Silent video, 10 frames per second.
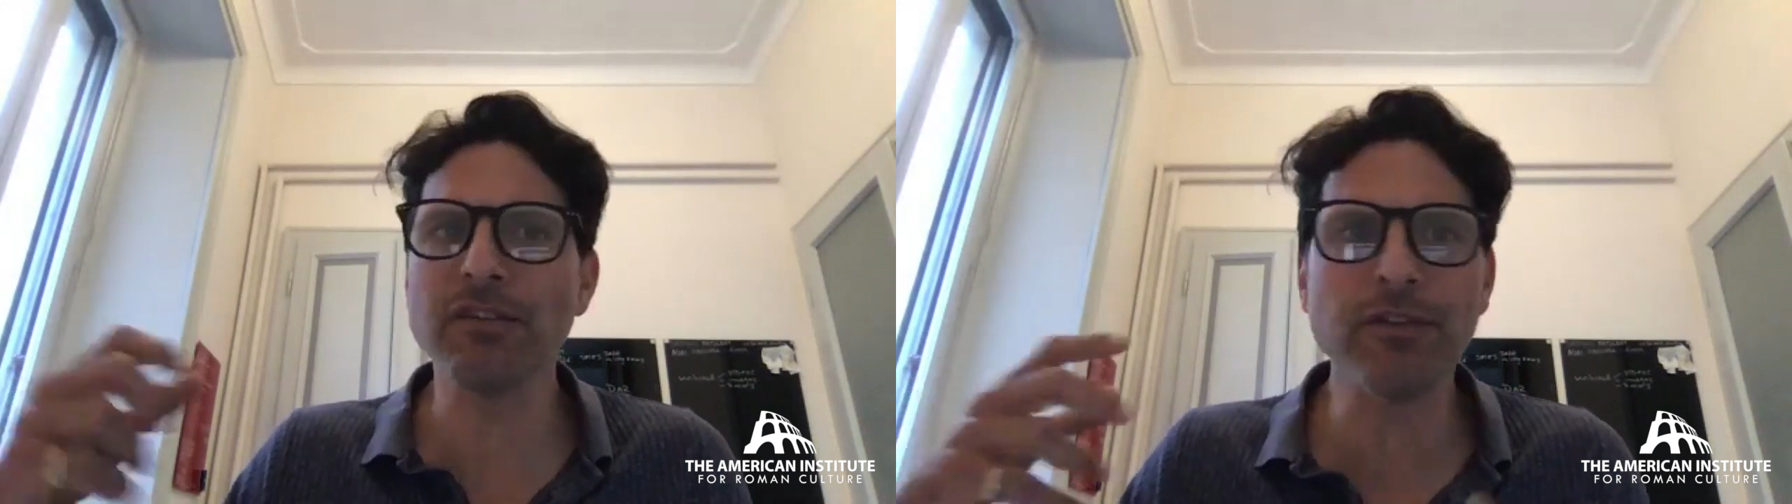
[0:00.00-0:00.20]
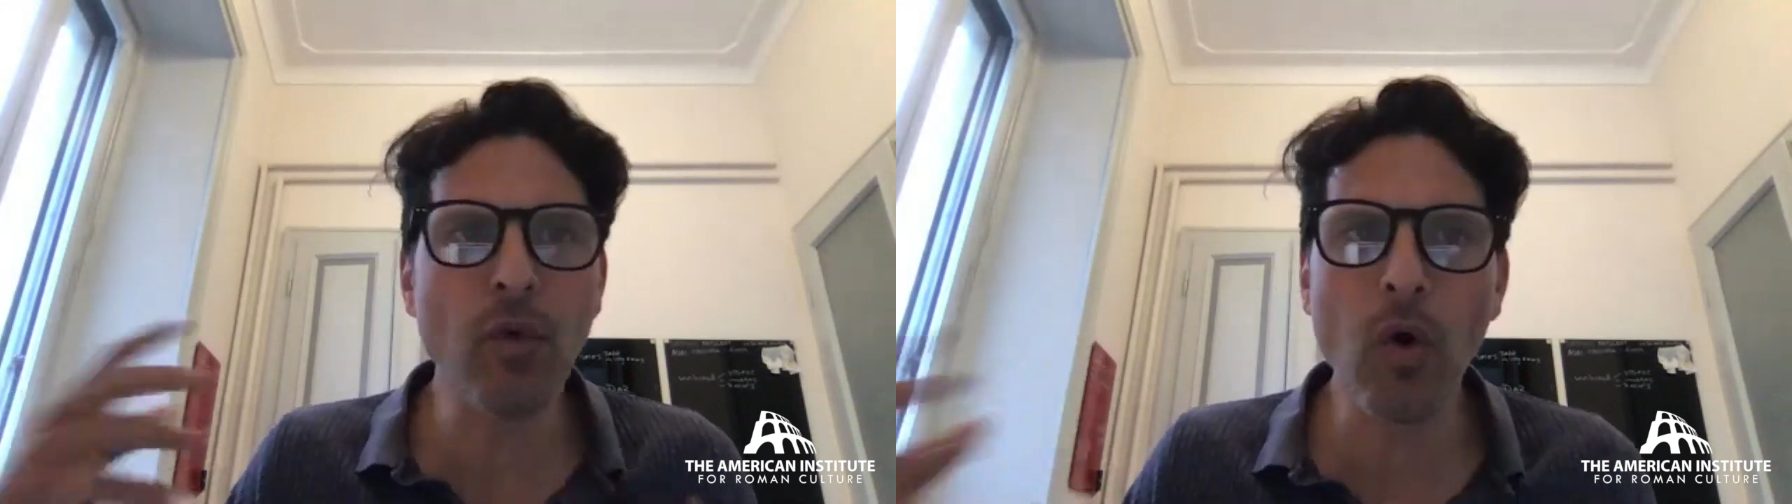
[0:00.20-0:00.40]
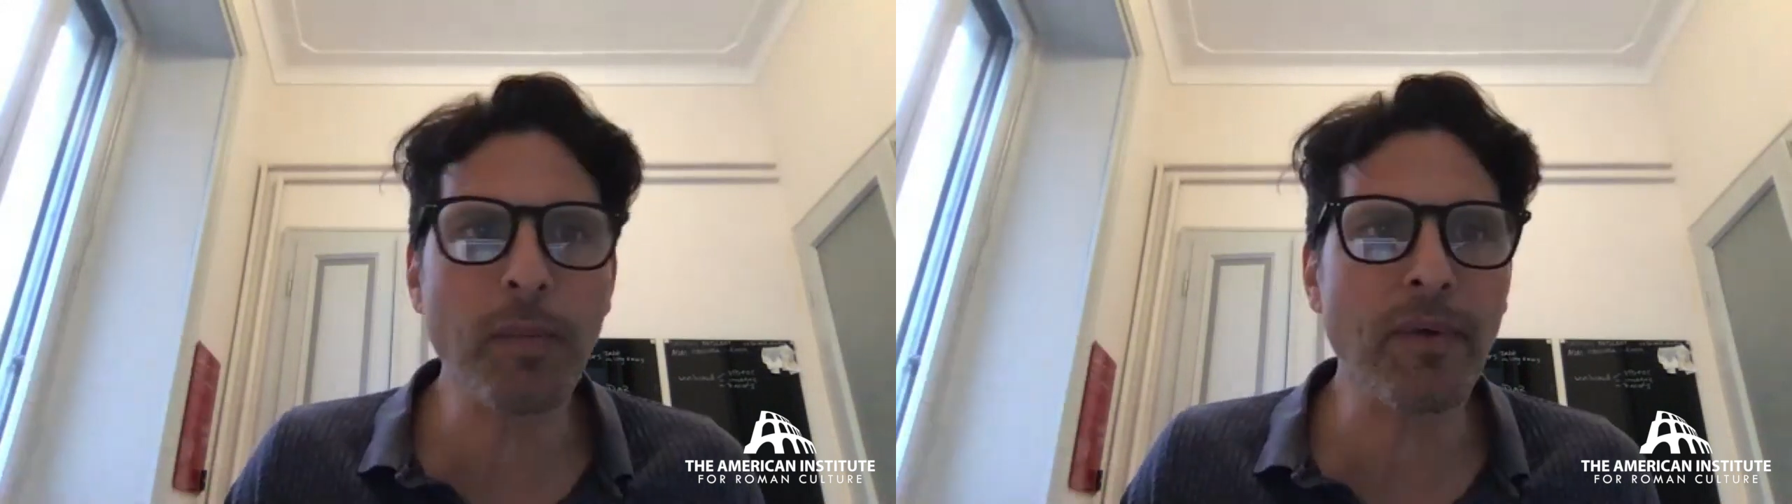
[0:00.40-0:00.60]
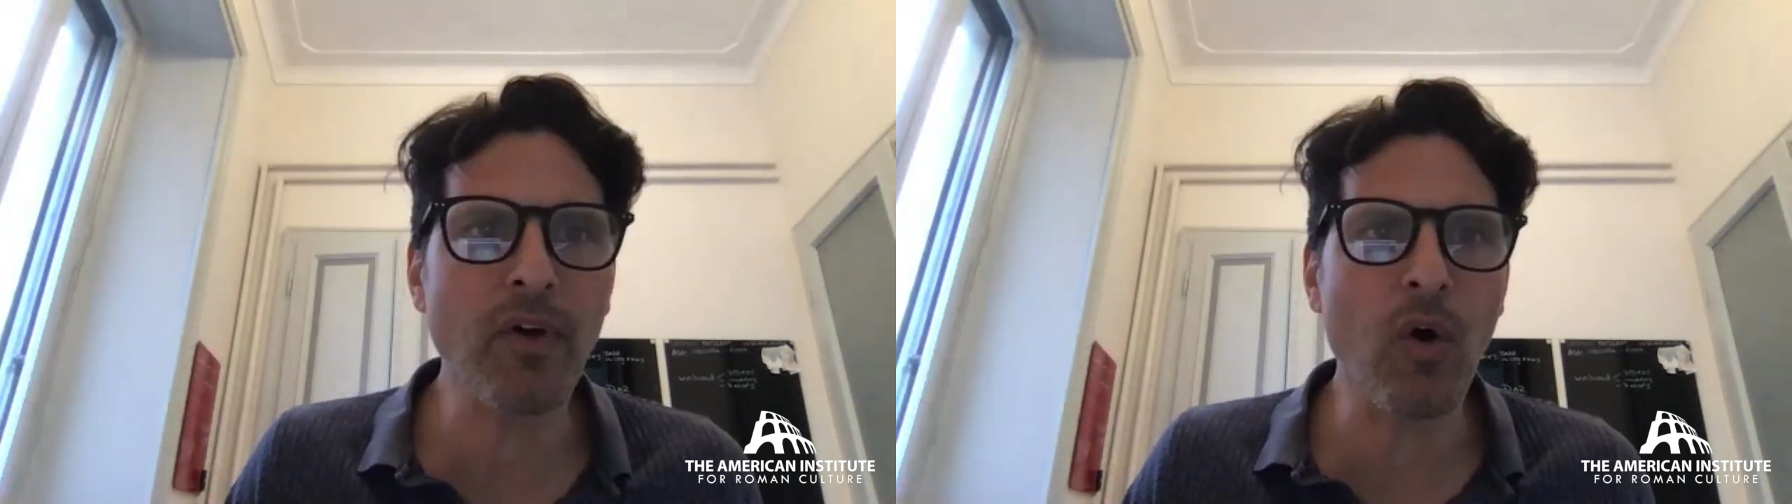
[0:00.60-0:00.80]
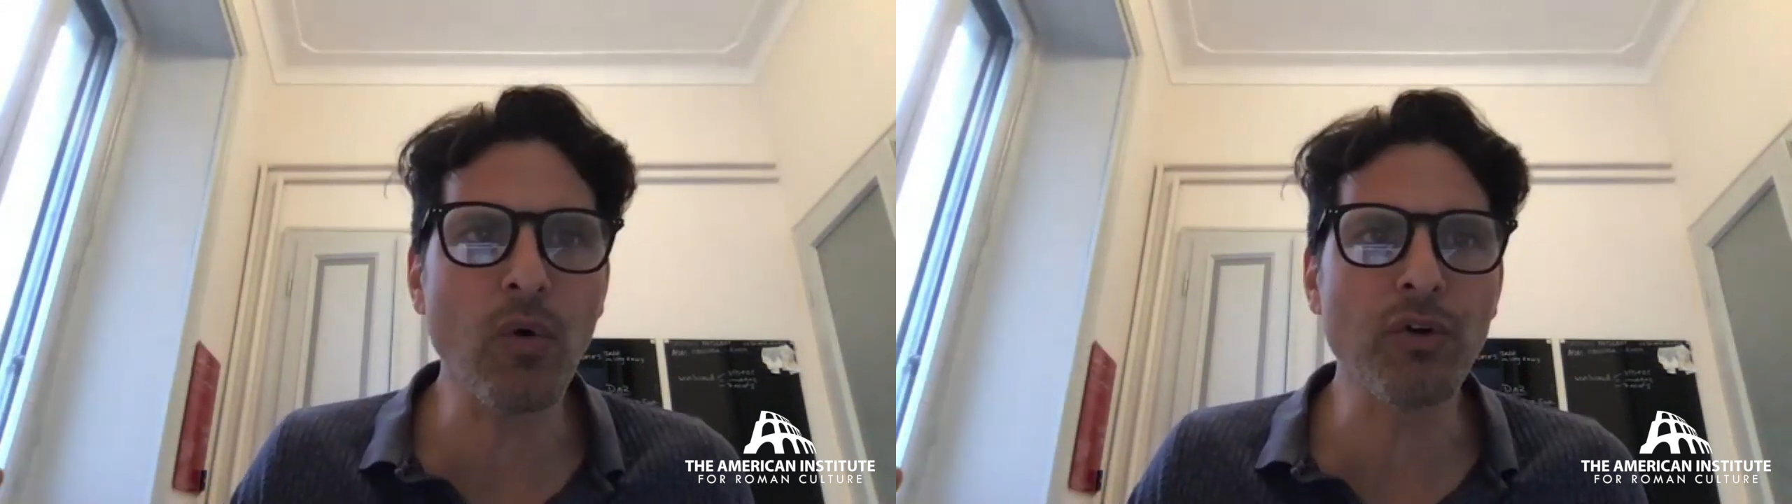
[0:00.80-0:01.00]
reform of the
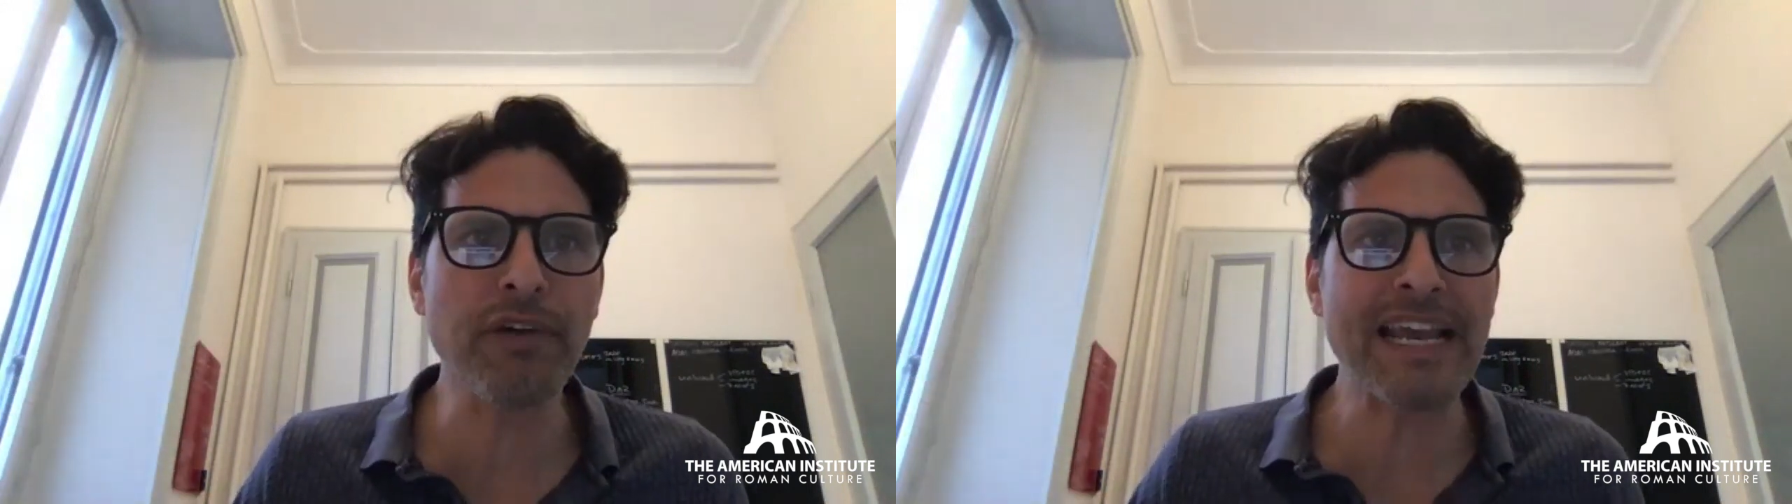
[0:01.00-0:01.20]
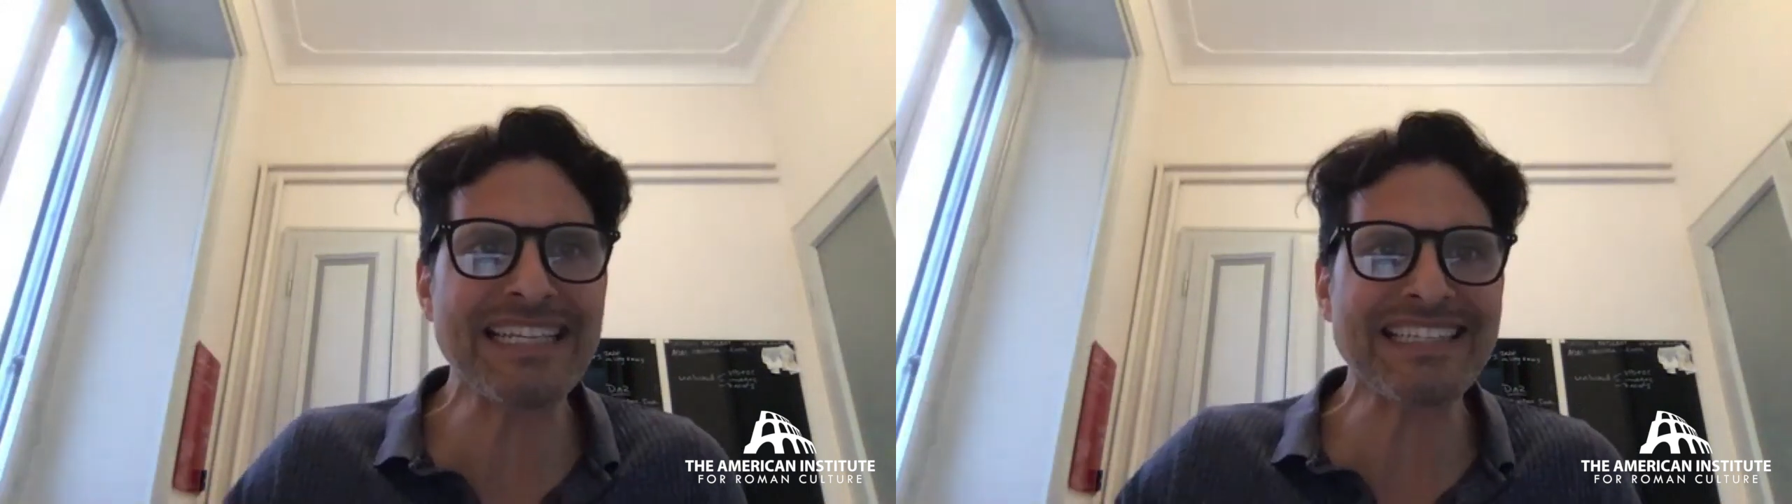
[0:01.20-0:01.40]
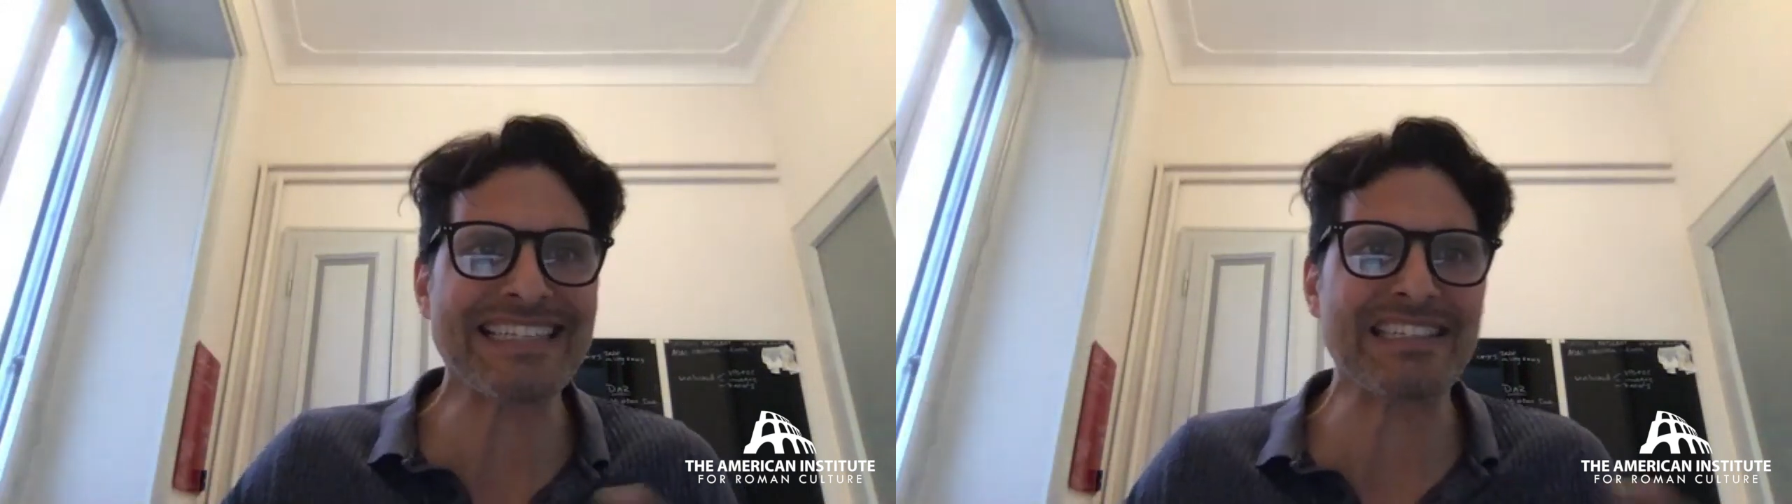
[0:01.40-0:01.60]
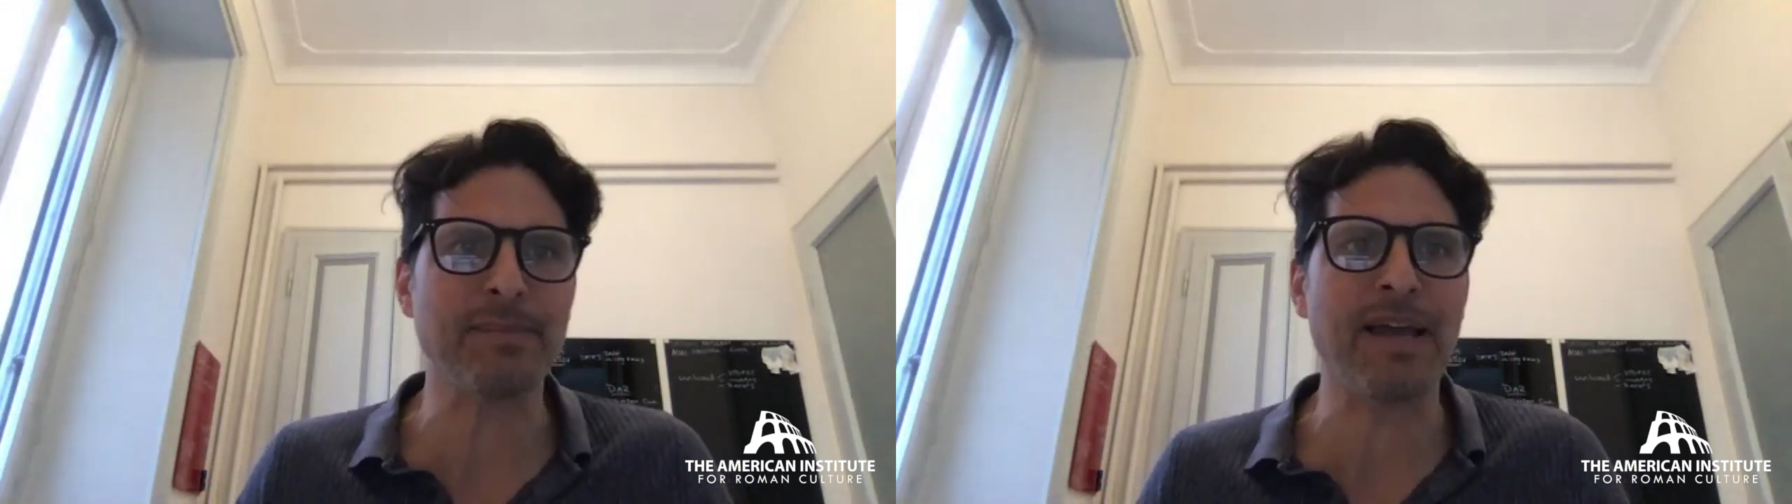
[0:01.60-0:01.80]
whole grain system,